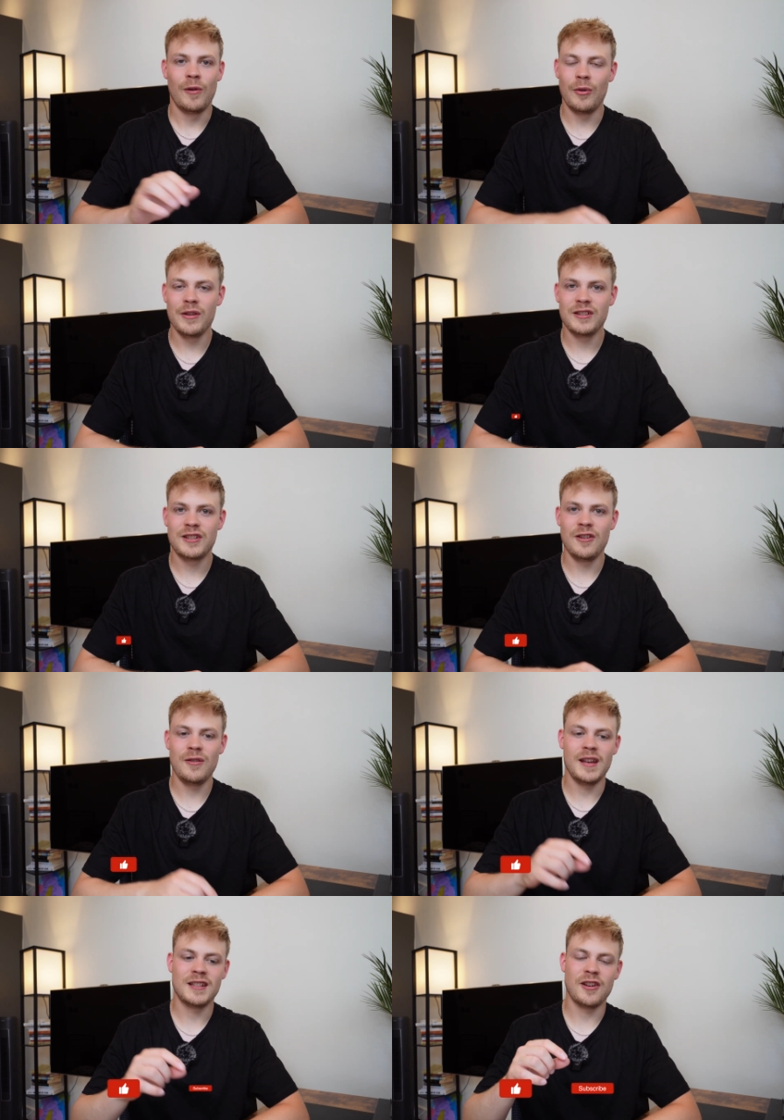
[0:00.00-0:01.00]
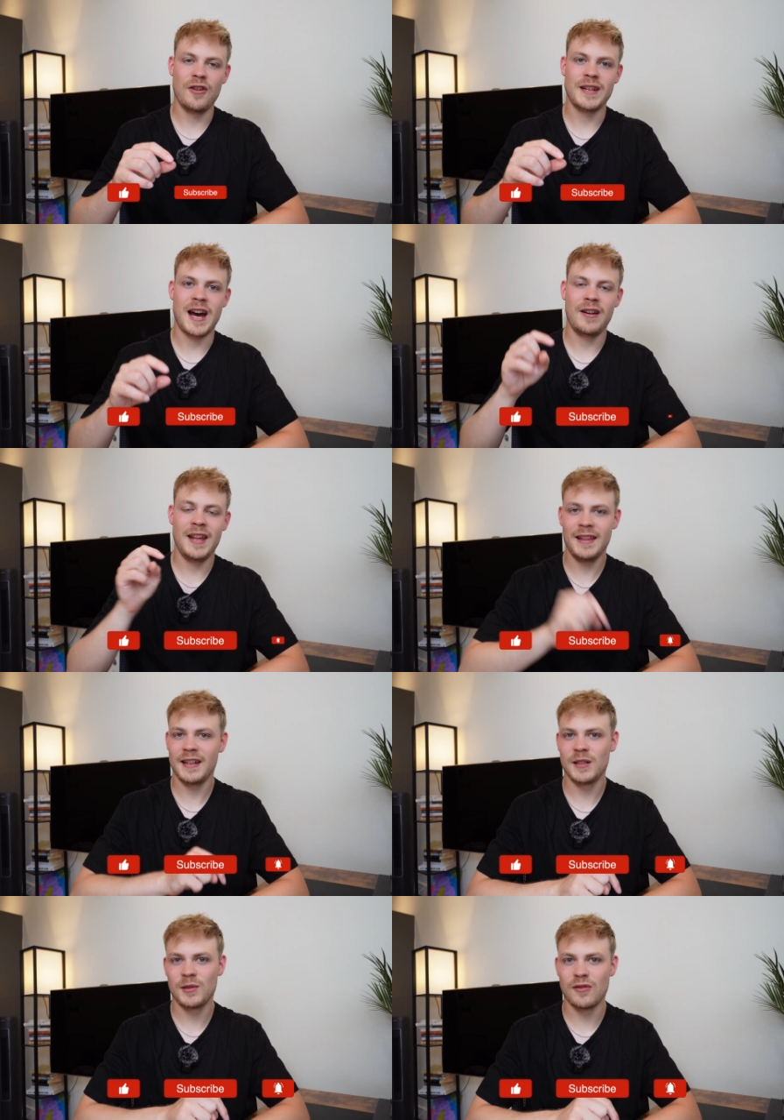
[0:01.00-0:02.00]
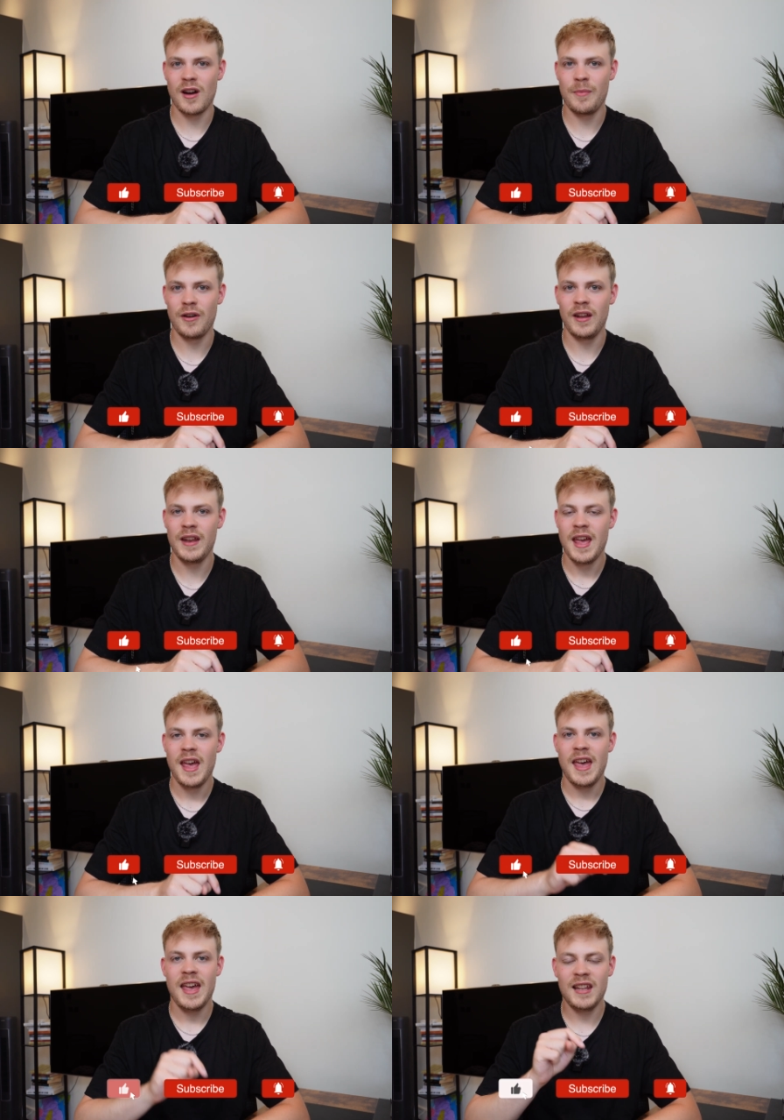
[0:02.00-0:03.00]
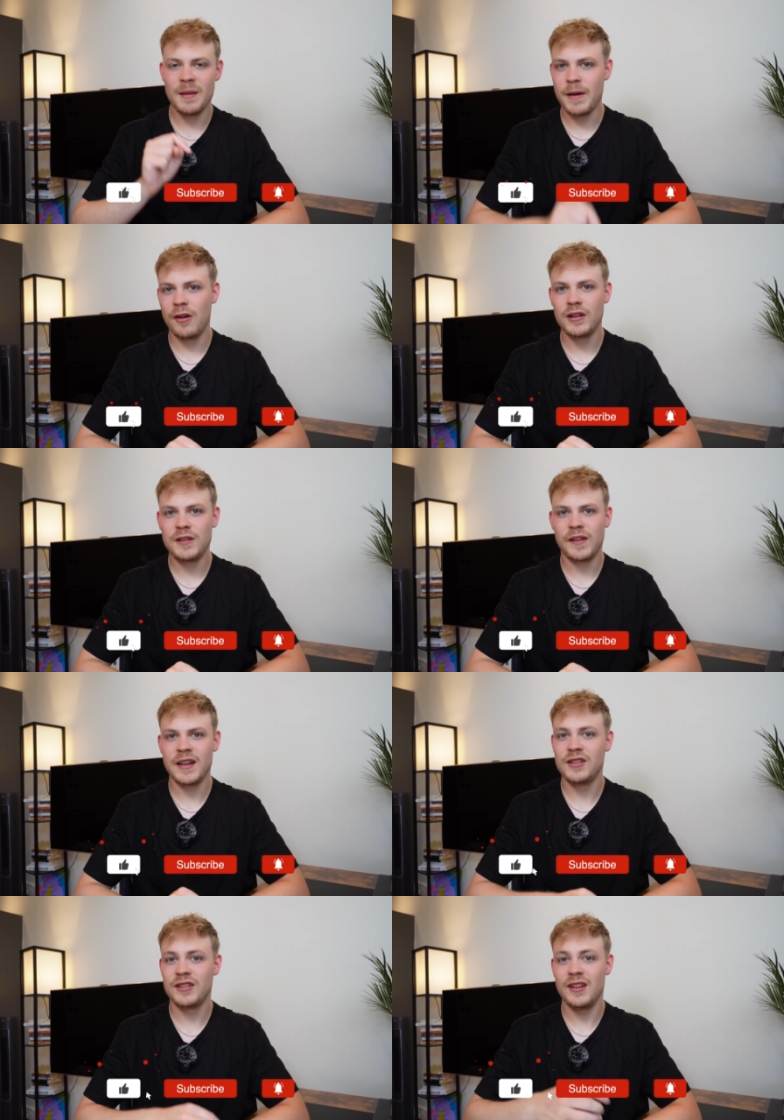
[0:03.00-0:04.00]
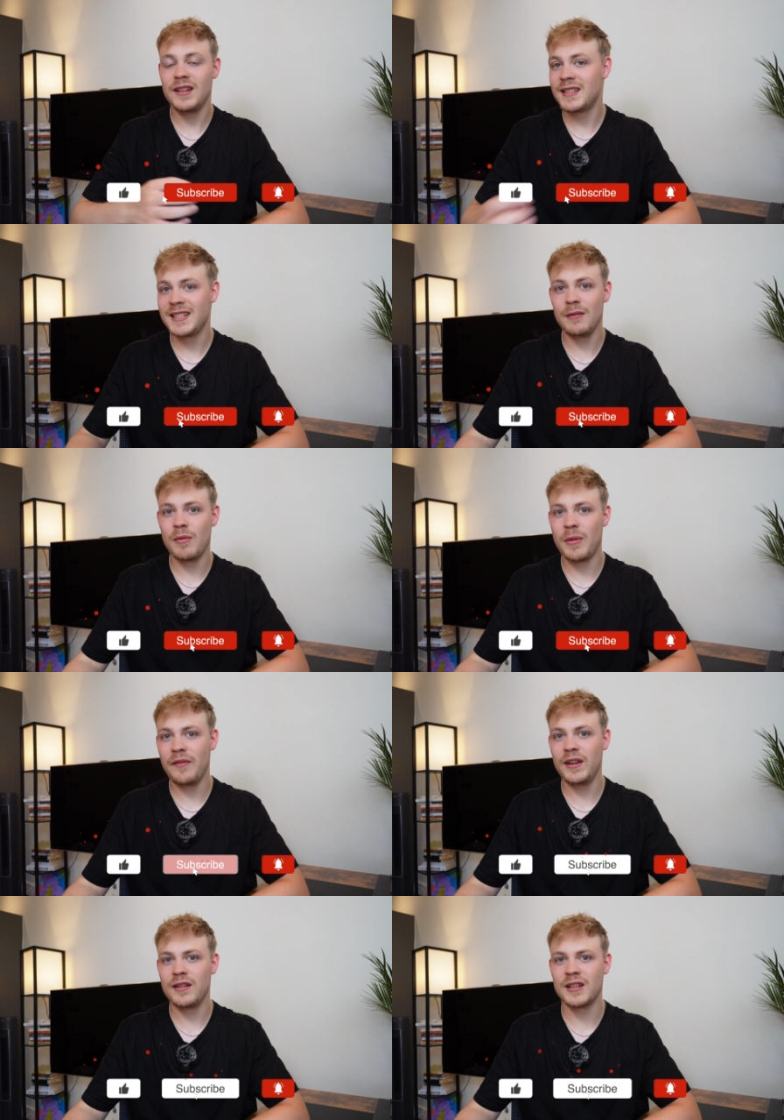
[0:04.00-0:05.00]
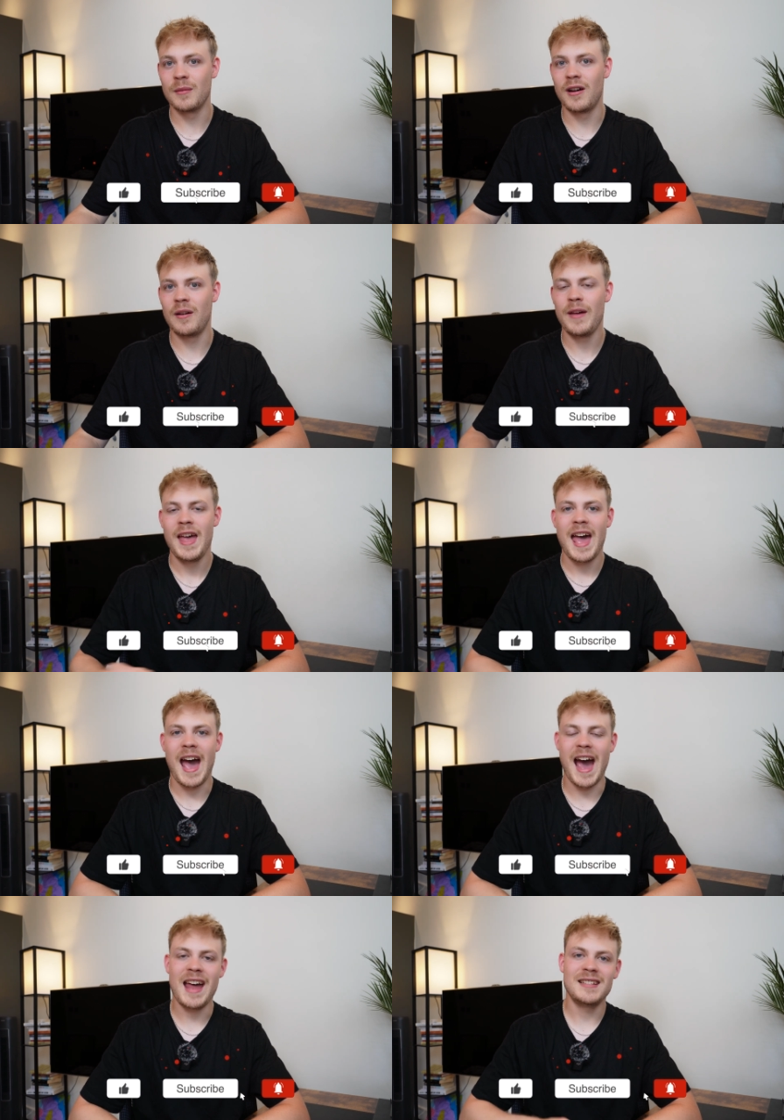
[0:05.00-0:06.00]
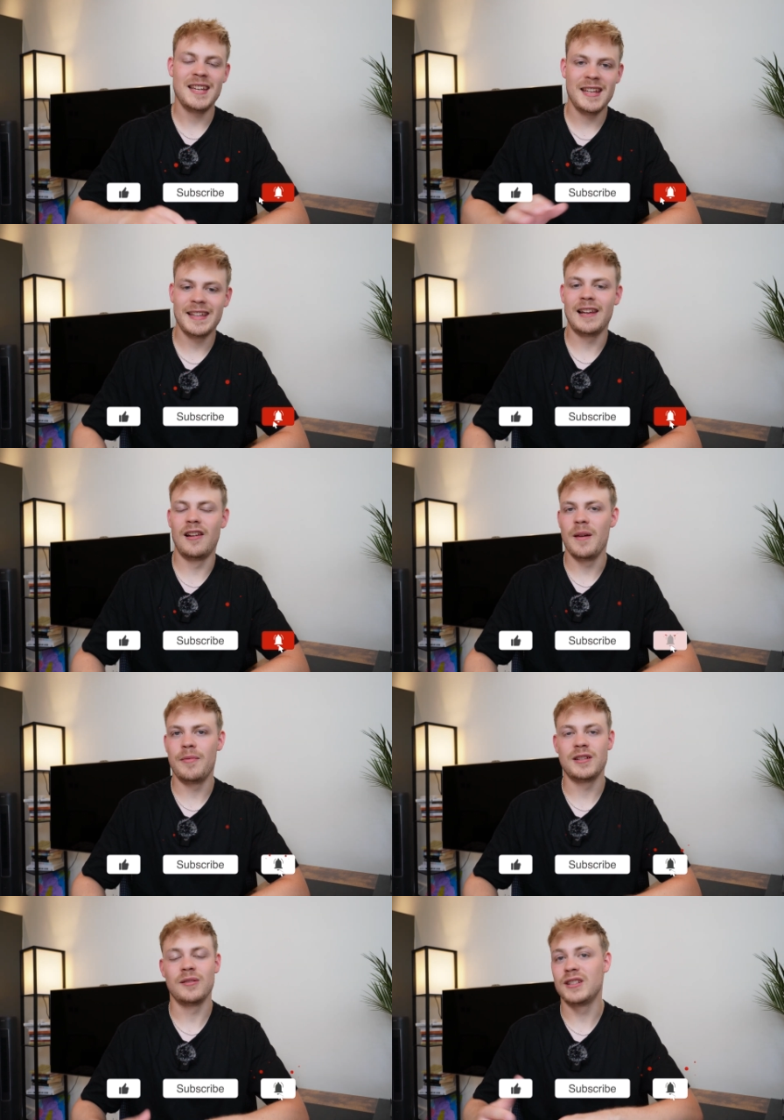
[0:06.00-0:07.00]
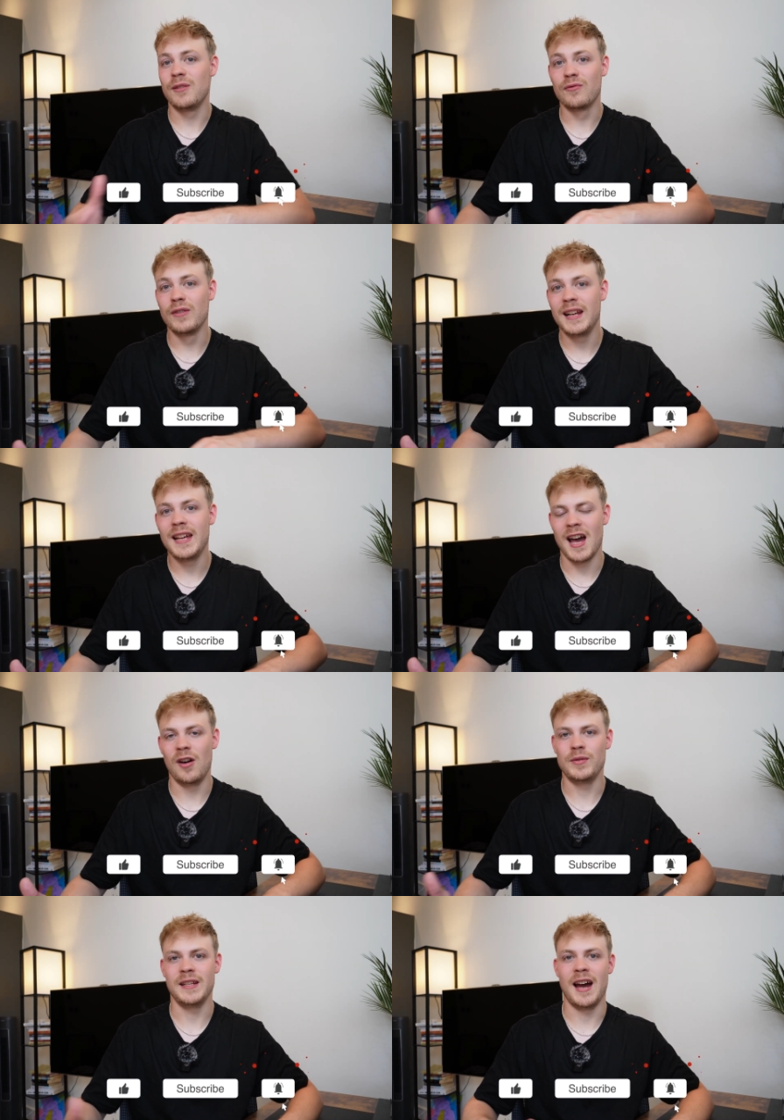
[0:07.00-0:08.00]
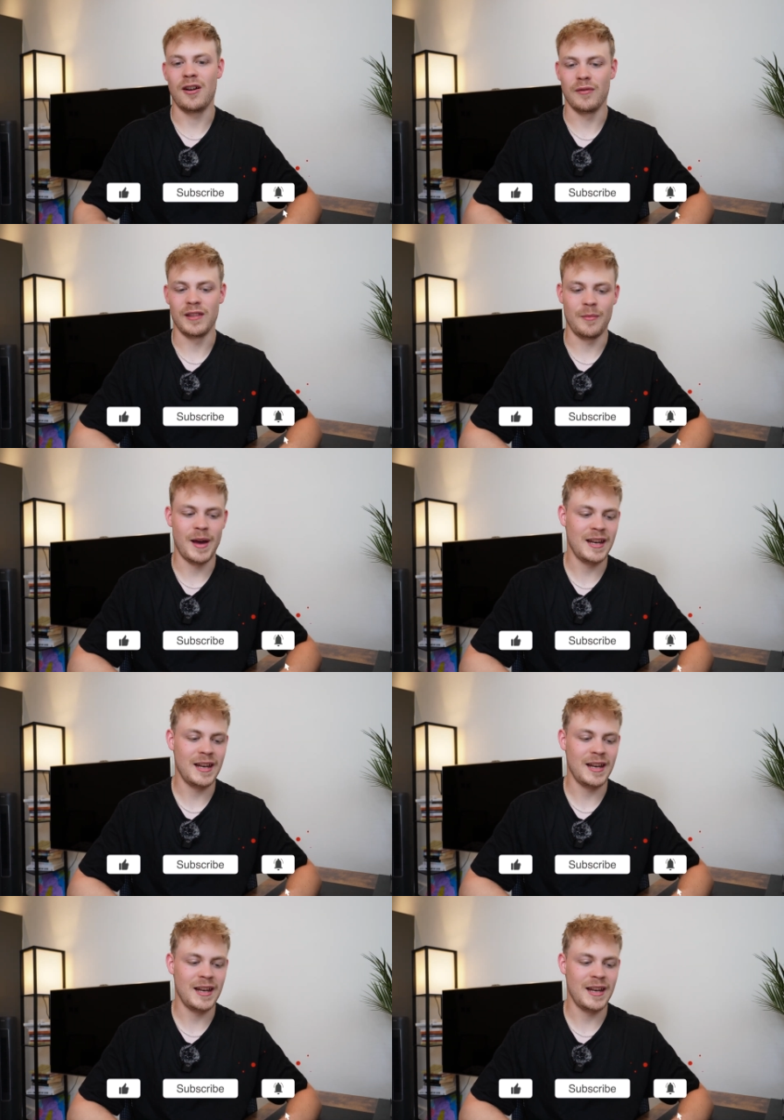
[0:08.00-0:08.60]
What we need to do is go down, hit that subscribe button, hit the bell notification so you can see when my videos come up and hit that like button because it really helps the algorithm.